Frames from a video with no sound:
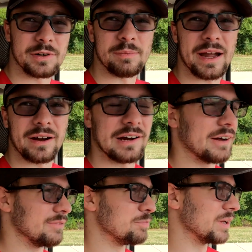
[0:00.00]
for a
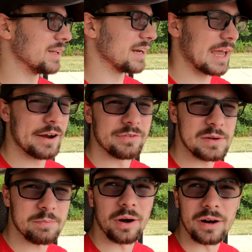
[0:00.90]
background, but like
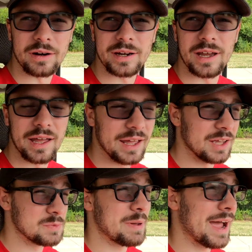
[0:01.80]
every park
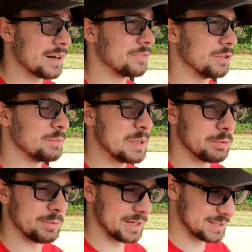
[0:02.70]
is packed full of
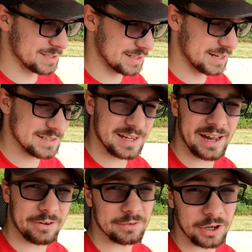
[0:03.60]
people because it's a nice
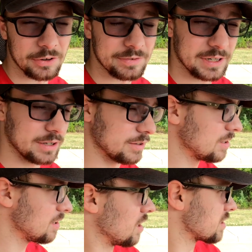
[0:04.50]
day out. Go figure.
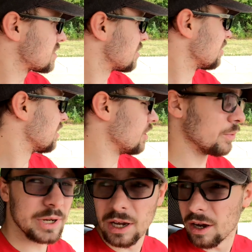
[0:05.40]
Exterior,
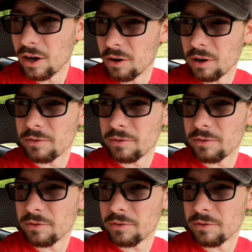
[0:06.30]
here we go.